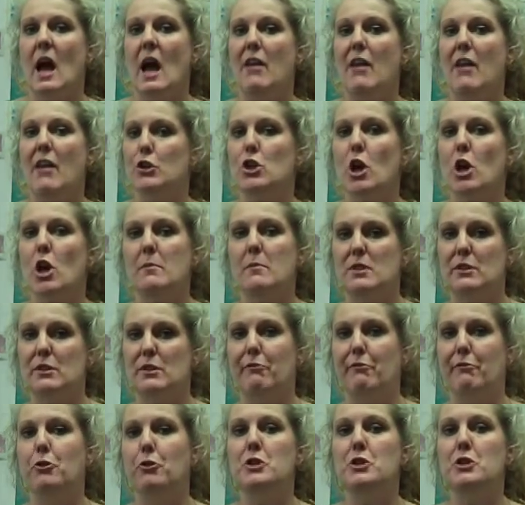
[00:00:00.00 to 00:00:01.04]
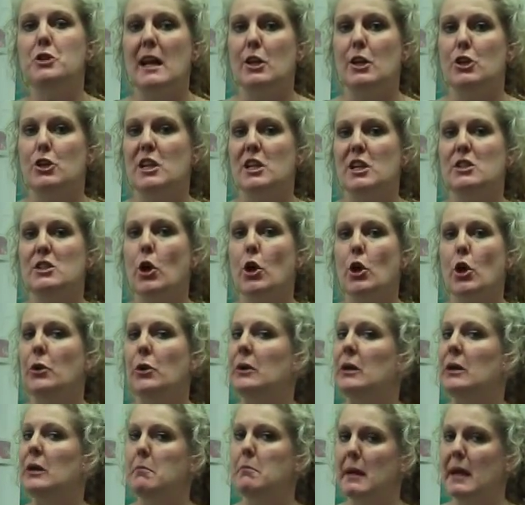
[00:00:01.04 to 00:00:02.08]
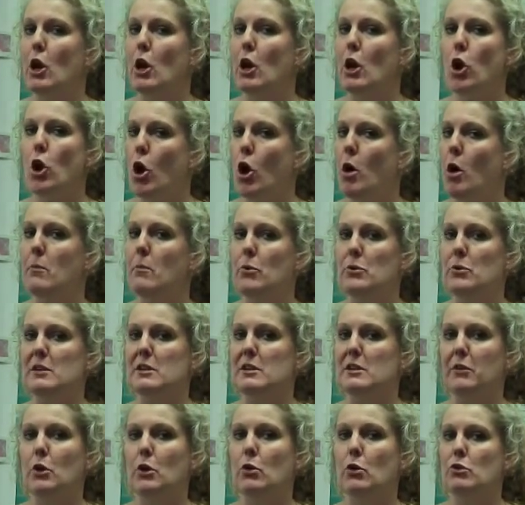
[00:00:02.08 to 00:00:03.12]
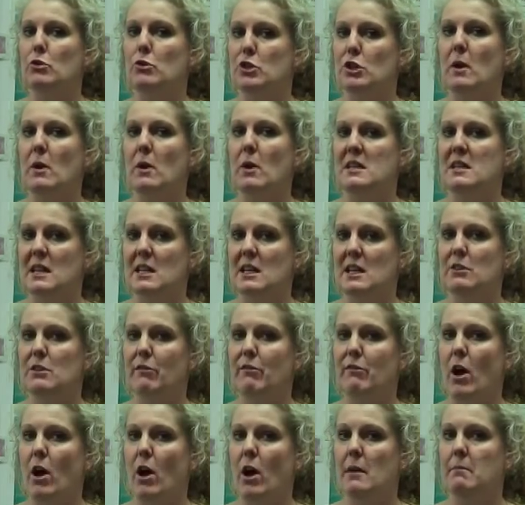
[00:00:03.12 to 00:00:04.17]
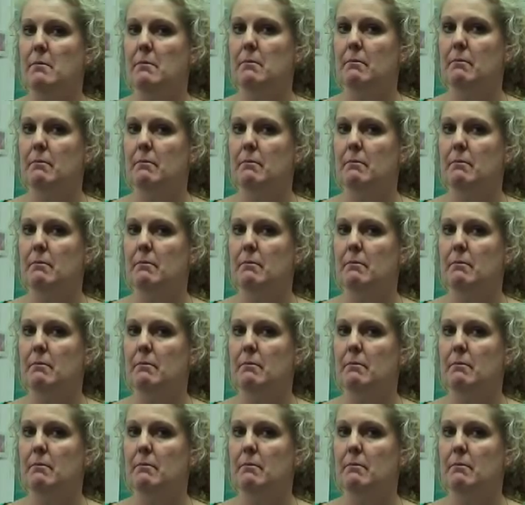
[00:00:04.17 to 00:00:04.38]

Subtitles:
Other types of food allergies, though, can be a lot more difficult to identify.